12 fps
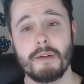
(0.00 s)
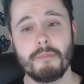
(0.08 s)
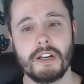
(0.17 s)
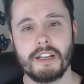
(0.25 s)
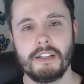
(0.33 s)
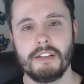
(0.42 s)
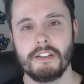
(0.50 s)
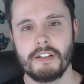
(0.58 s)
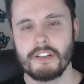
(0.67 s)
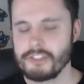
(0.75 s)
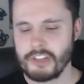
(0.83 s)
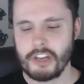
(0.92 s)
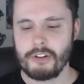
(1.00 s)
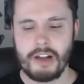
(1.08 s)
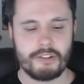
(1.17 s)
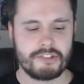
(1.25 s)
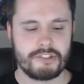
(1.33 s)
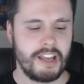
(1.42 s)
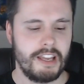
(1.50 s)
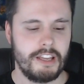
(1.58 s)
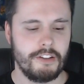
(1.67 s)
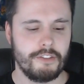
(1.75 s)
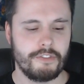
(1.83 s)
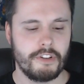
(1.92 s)
my money. So I'll
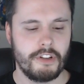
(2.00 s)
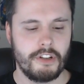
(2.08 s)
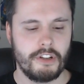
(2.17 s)
save,